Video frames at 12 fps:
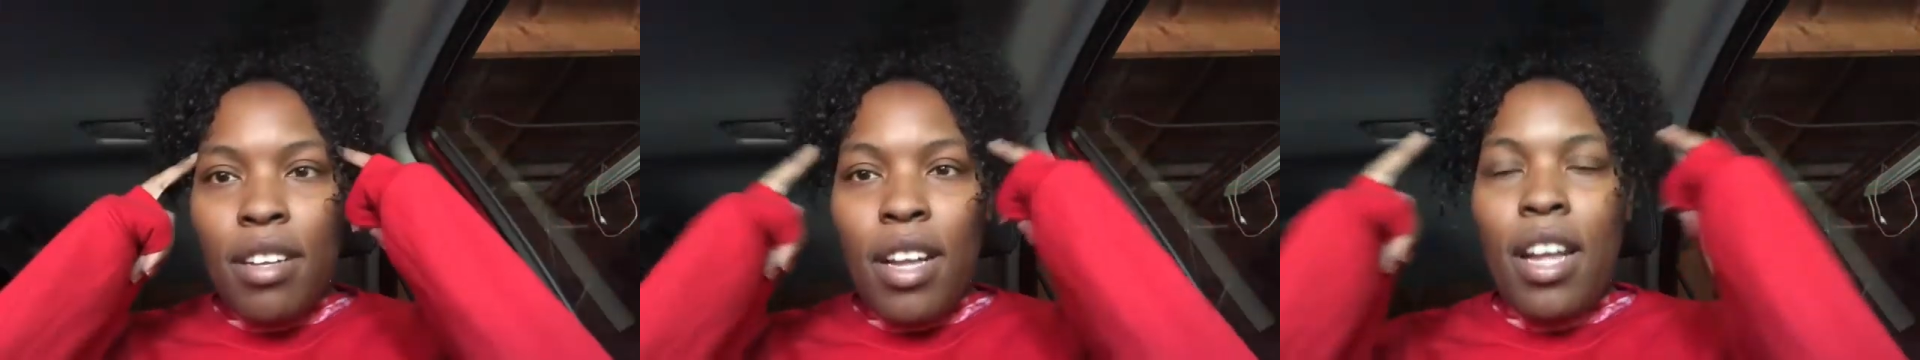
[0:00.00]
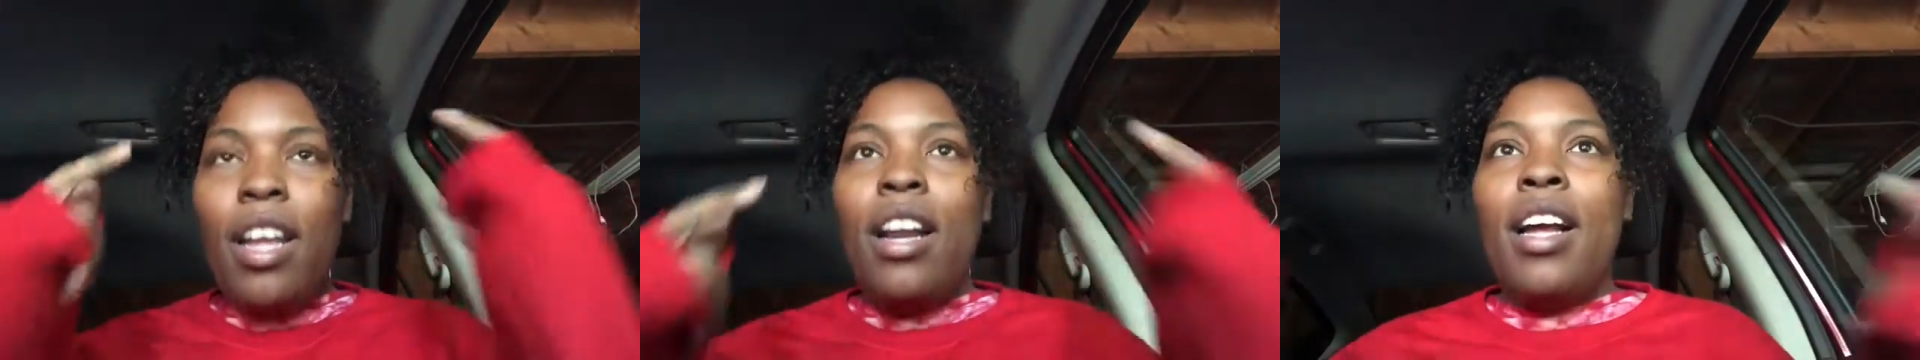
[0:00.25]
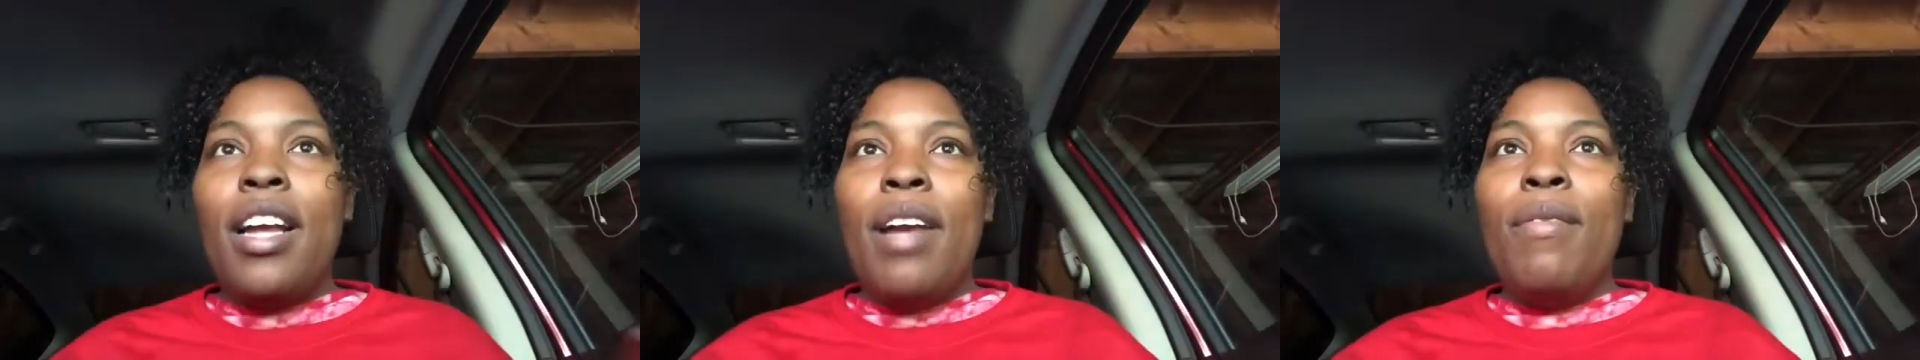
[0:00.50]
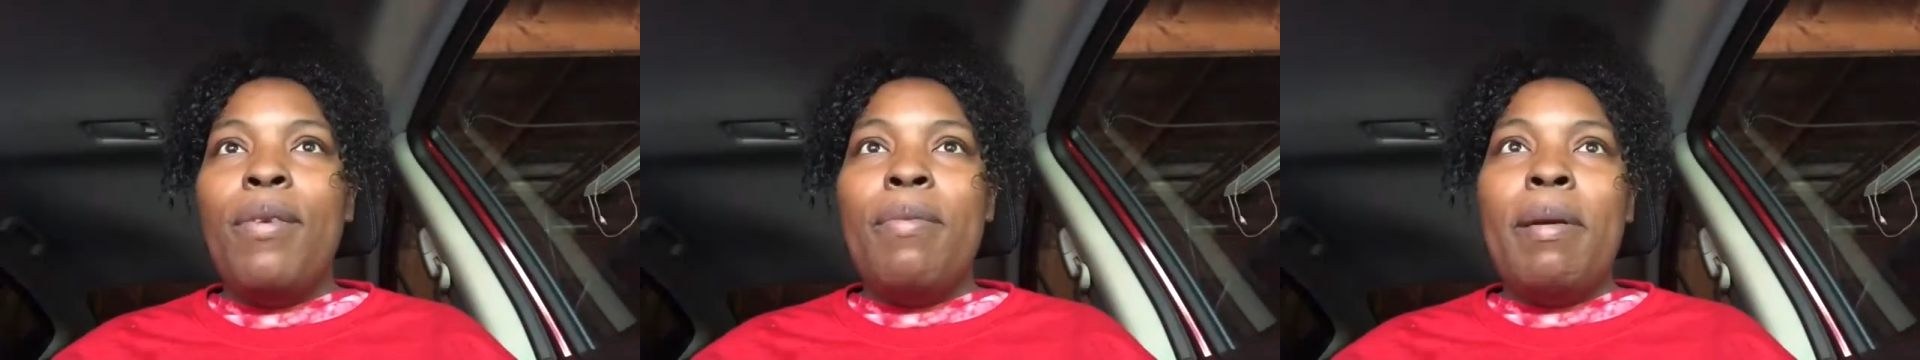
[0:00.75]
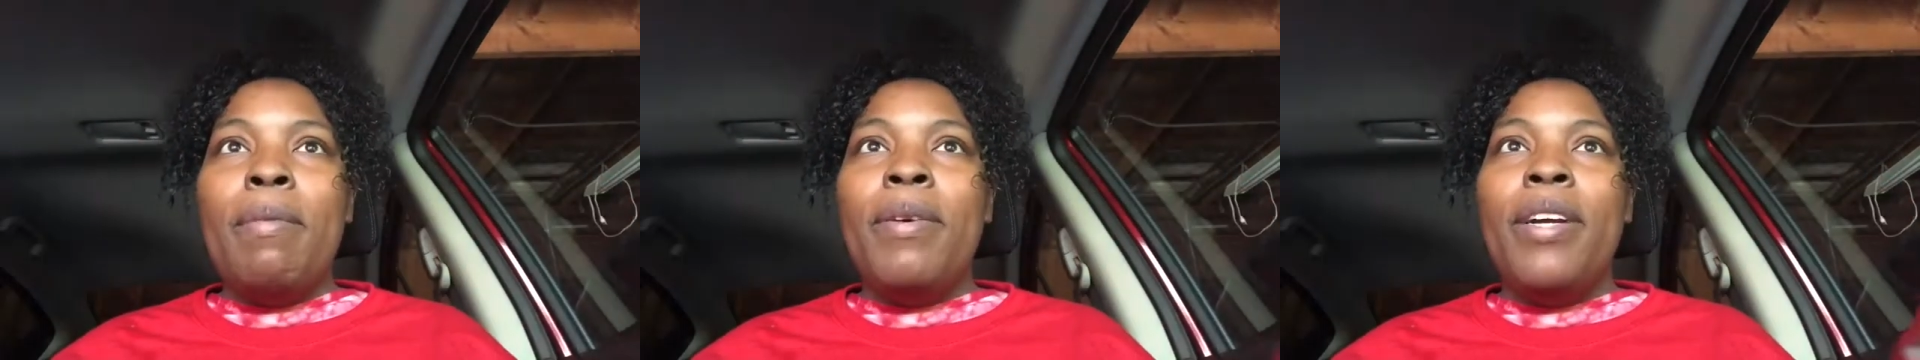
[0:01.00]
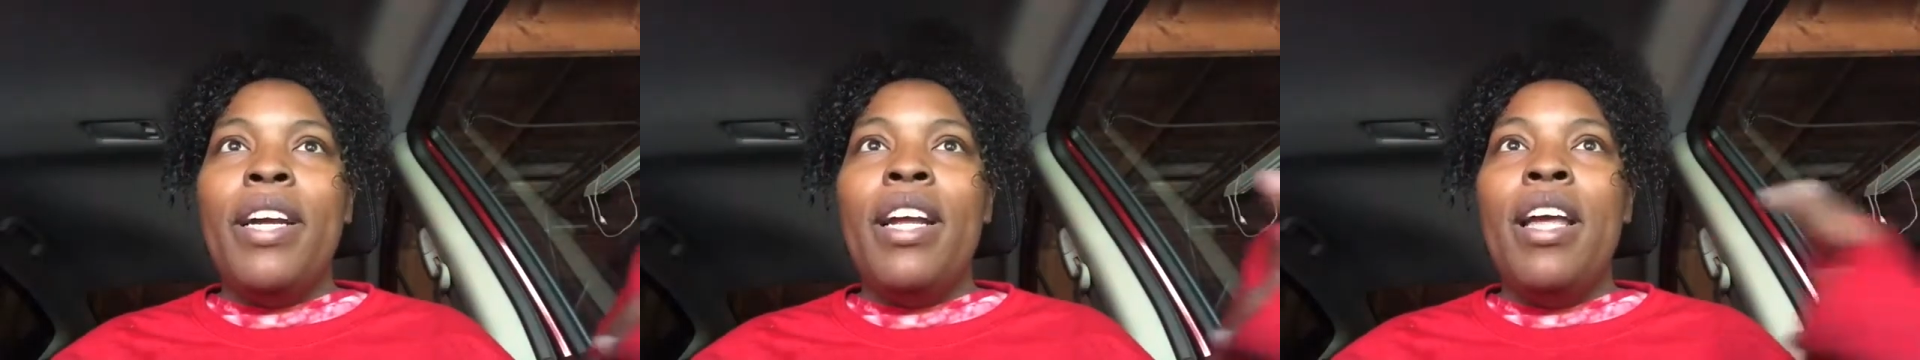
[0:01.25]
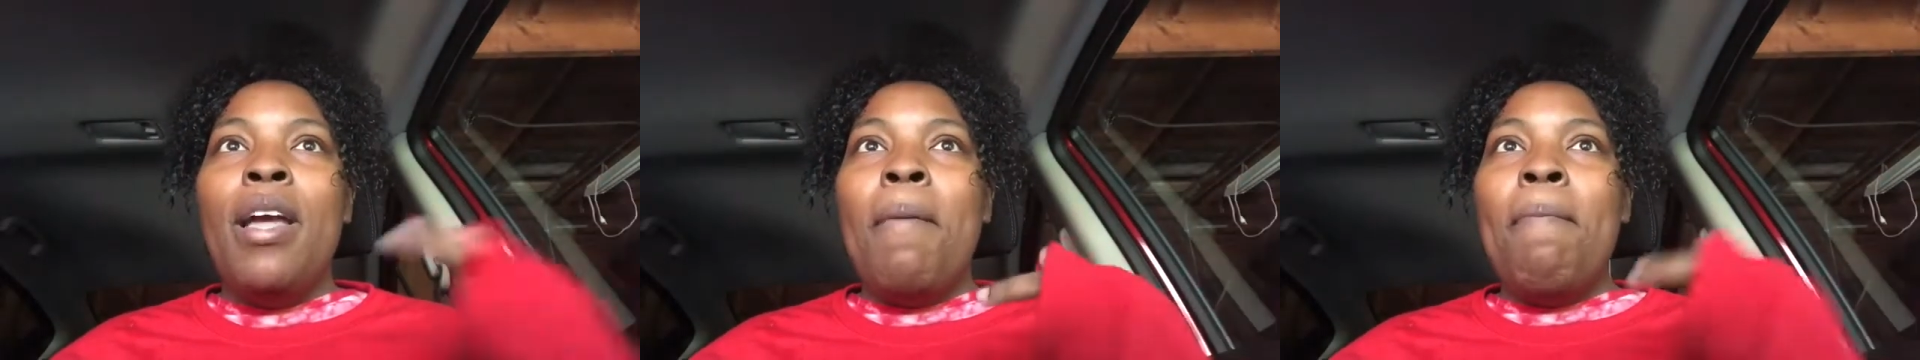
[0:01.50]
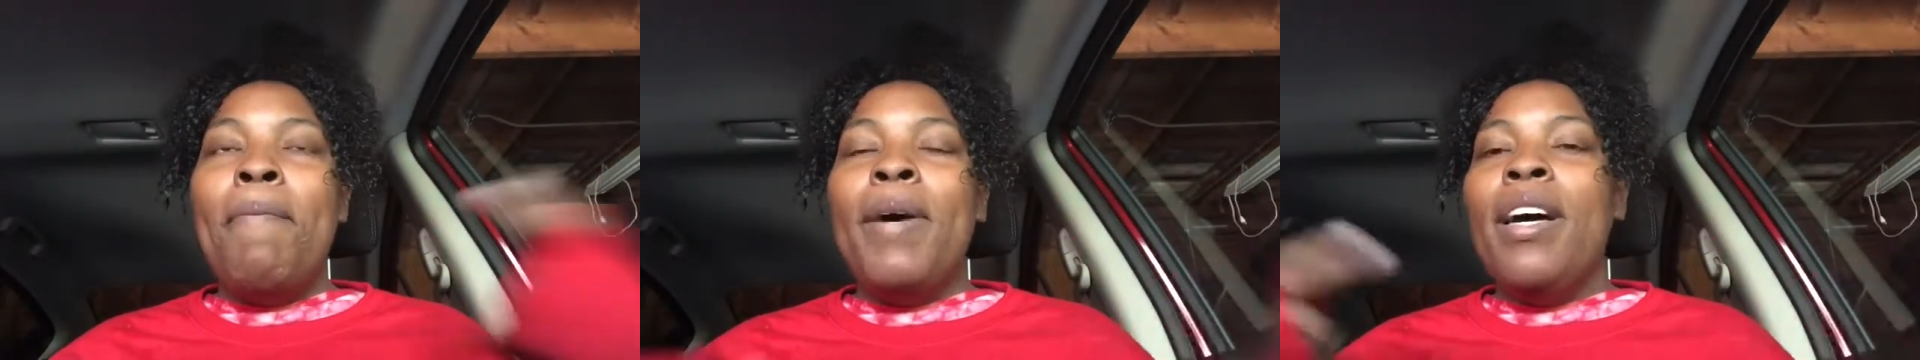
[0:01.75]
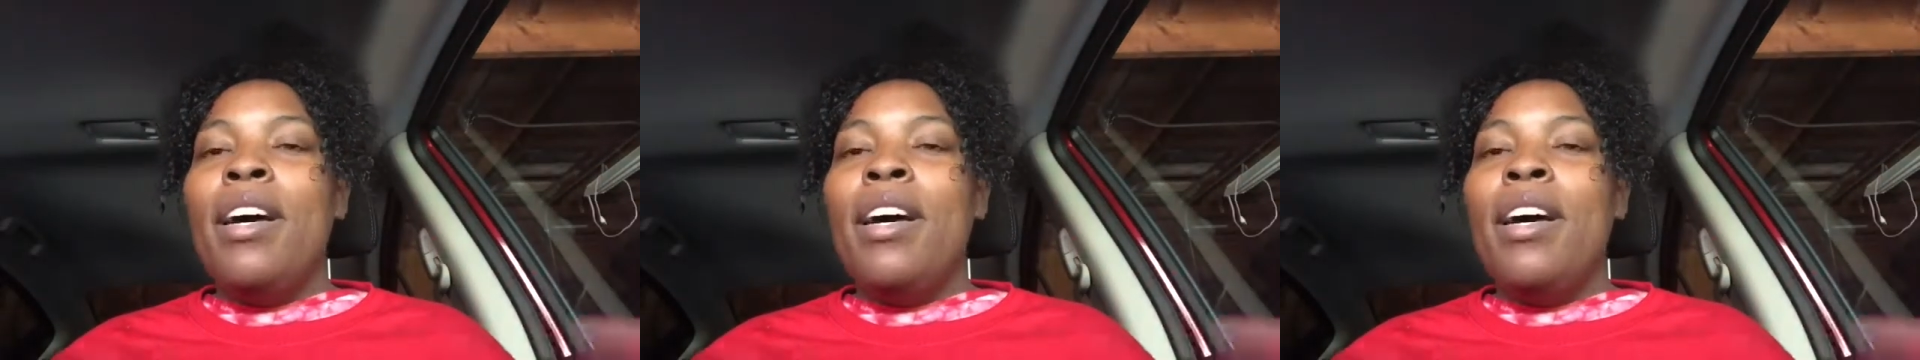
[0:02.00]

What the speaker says: And I can't remember it. But